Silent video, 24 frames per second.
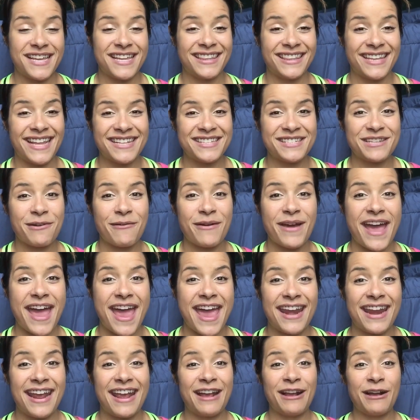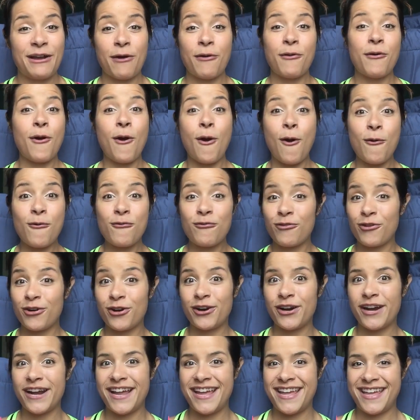and let's go ahead and go
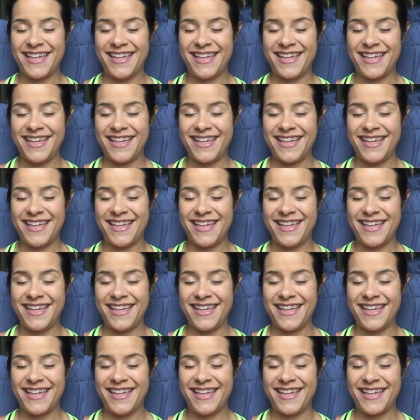over